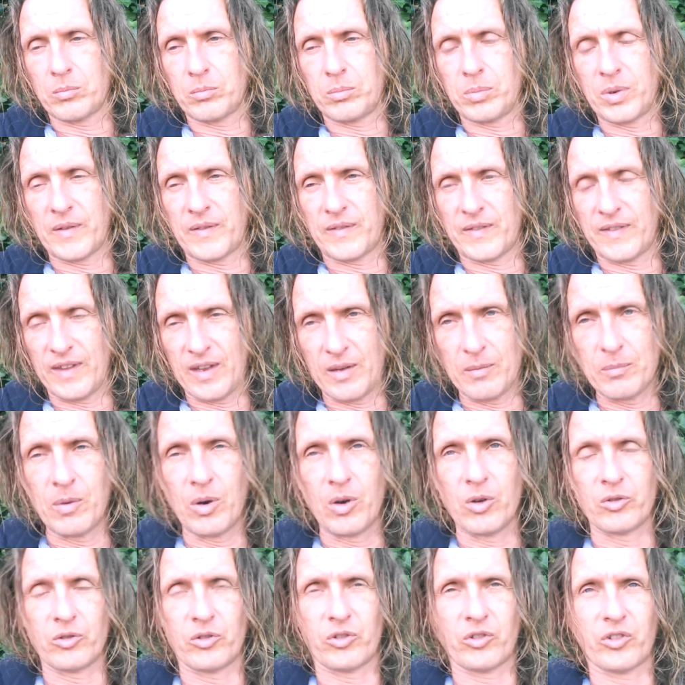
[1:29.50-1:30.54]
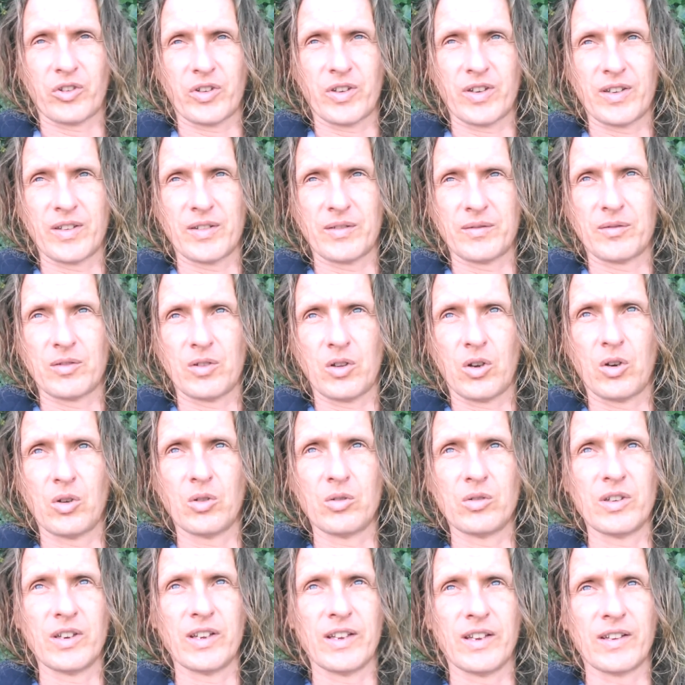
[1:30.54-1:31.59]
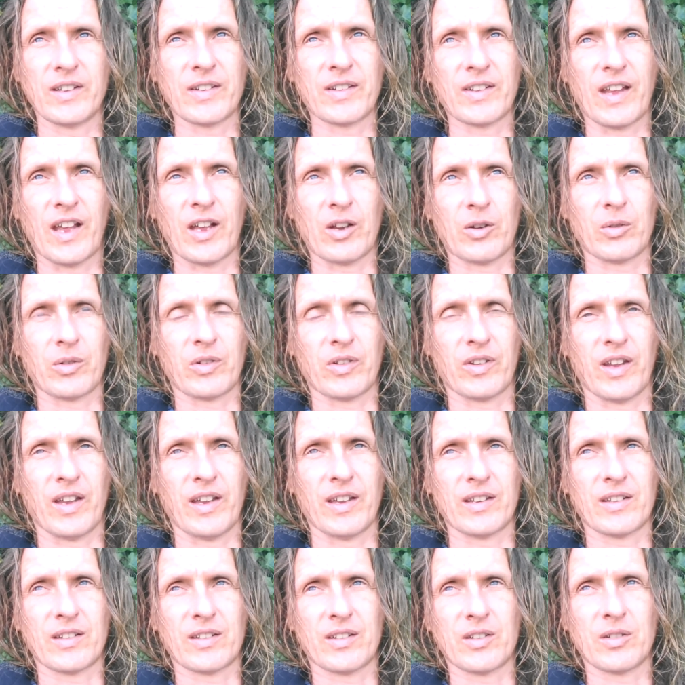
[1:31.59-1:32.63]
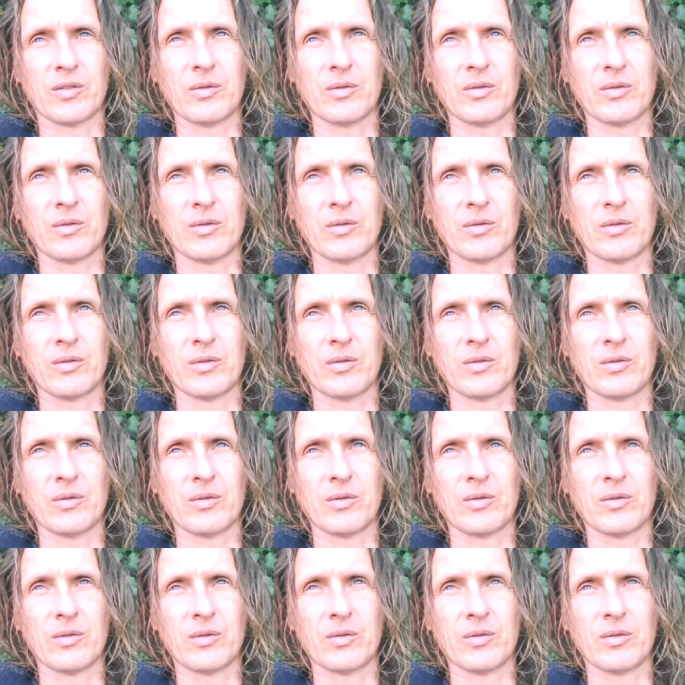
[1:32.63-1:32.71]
But the most holy and sacrosanct